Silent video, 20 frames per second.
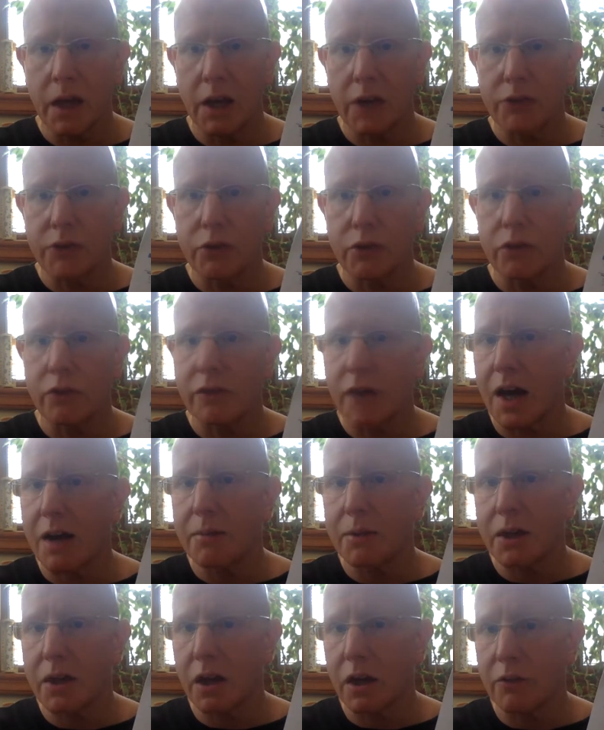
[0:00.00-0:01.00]
So you've got
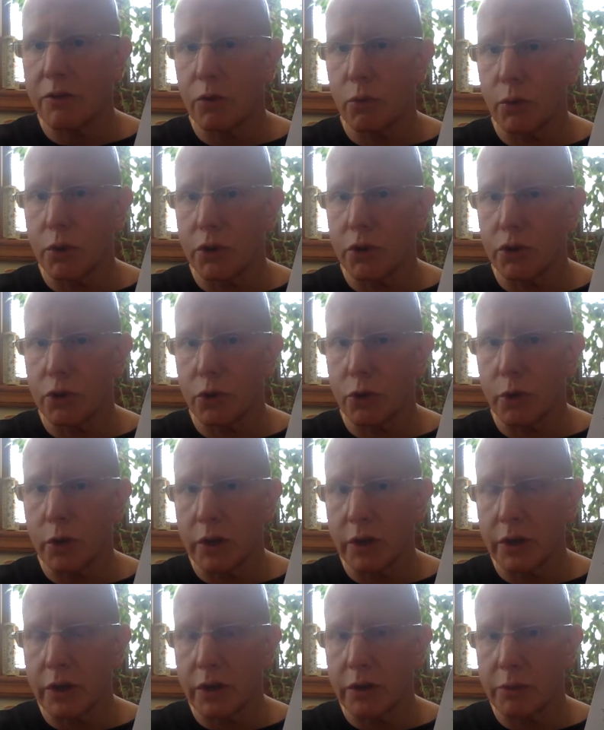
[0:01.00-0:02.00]
to be careful when you're
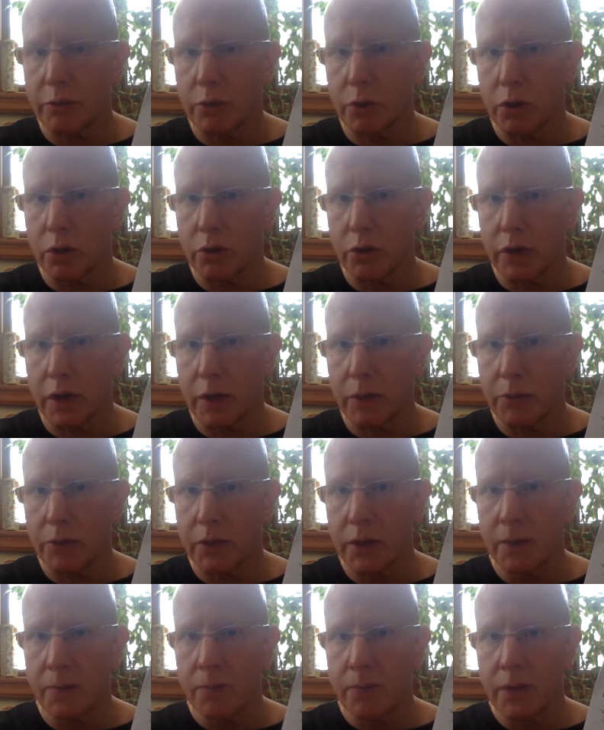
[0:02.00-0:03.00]
doing these
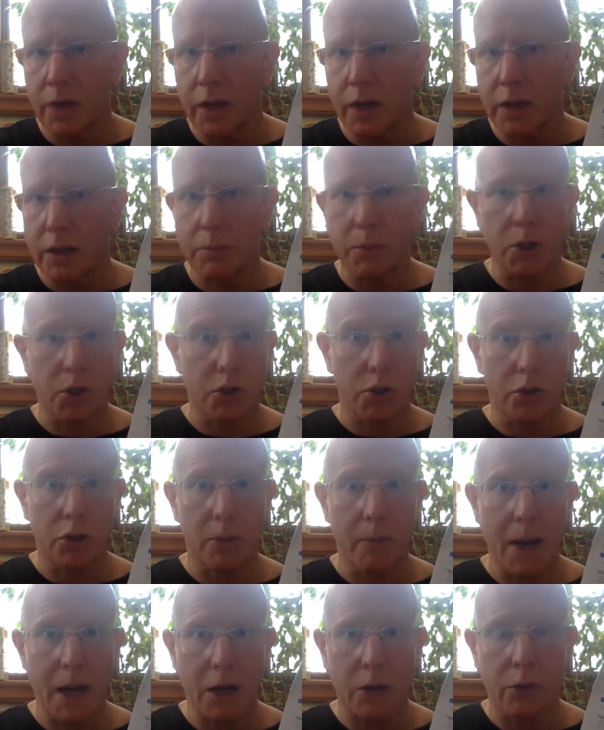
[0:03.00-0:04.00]
programs to make sure
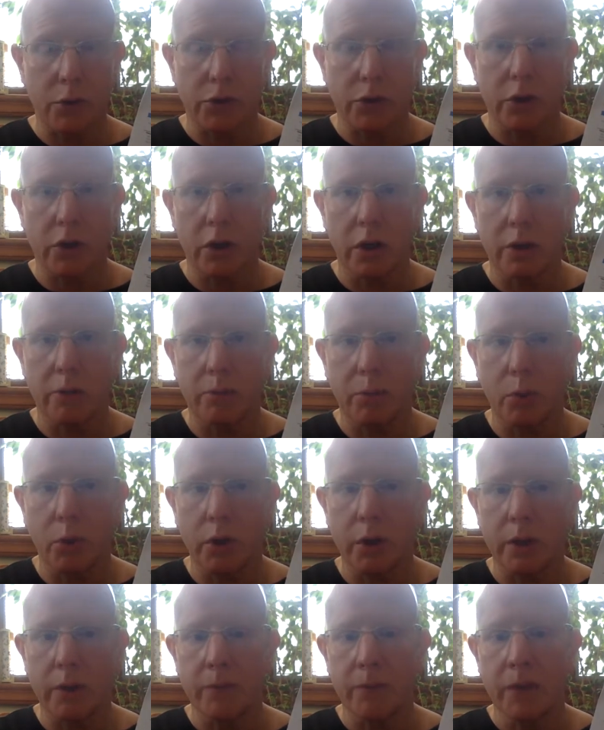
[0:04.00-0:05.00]
your macros are on
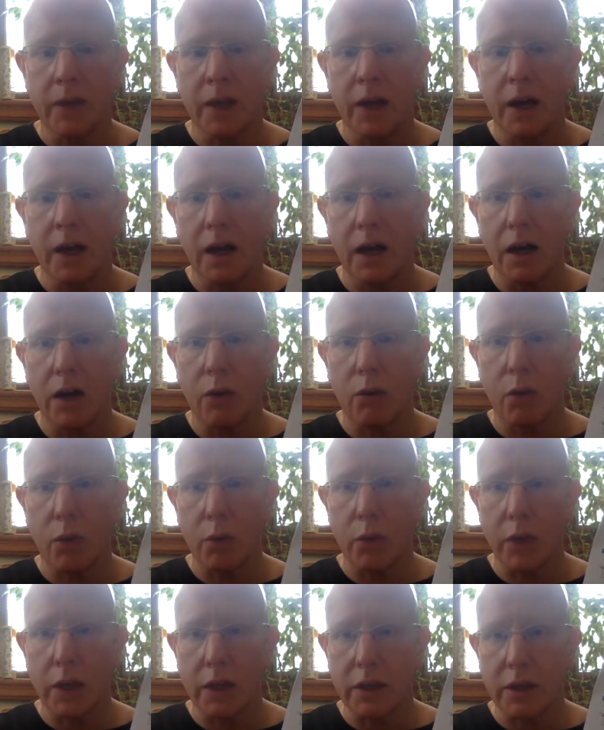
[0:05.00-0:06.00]
point.
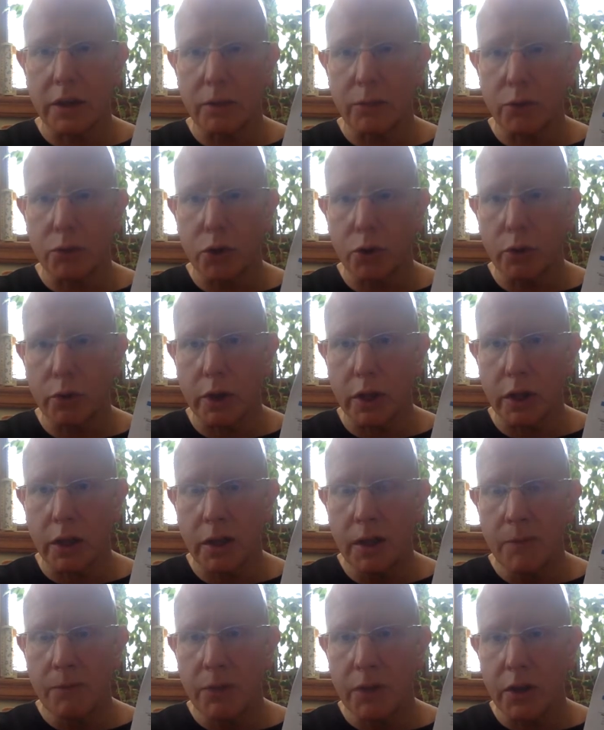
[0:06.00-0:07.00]
What we ended up doing
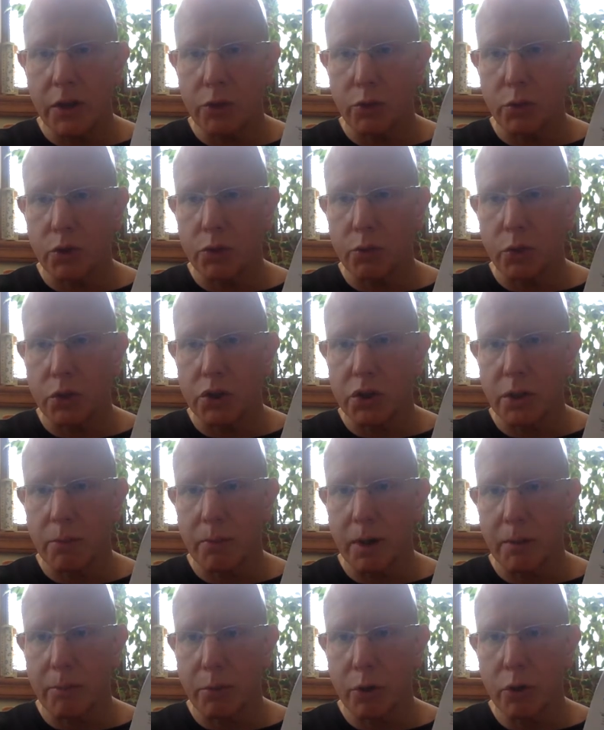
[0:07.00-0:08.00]
is we switched up
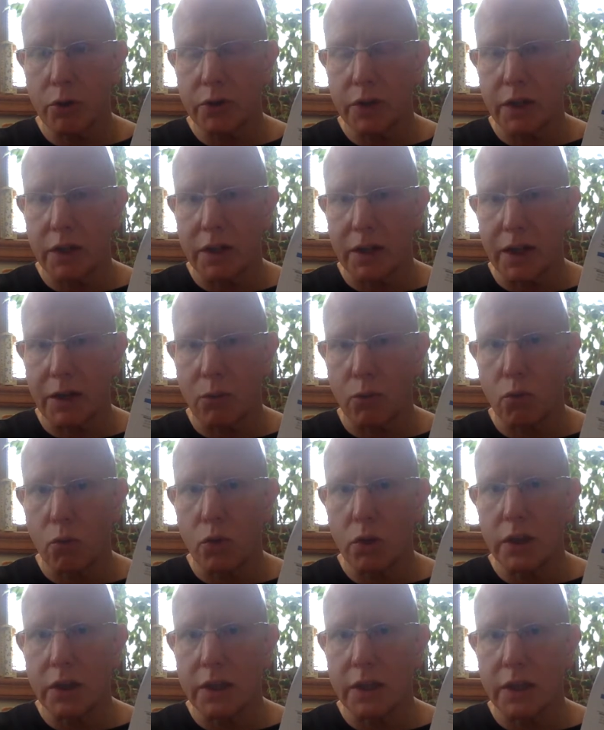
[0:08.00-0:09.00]
my protein, and I
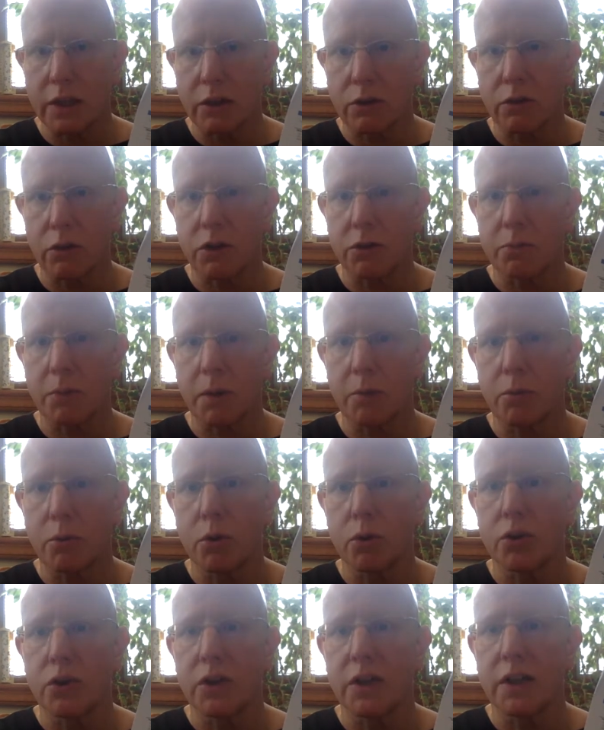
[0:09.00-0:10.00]
really increased my
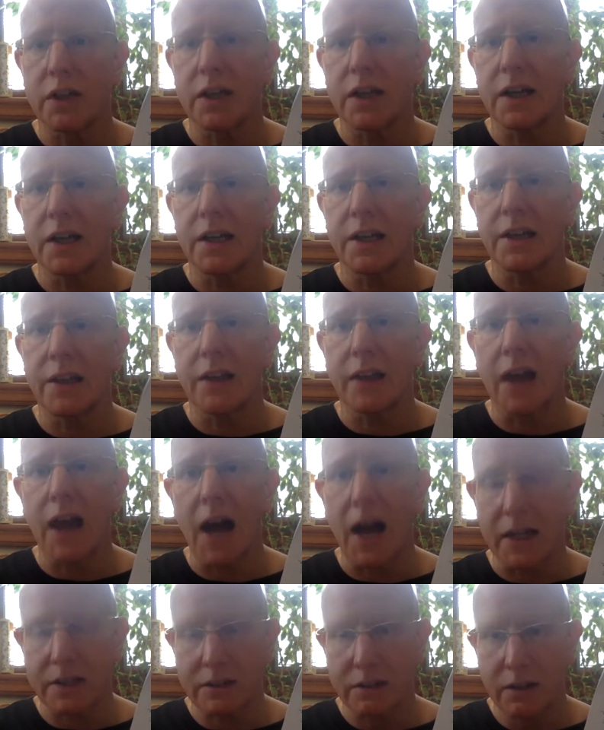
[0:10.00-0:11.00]
protein a
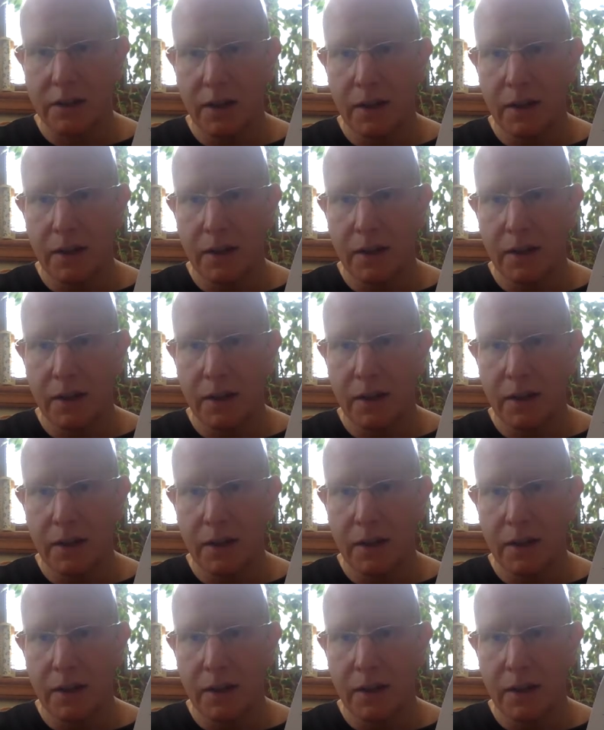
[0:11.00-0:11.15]
lot.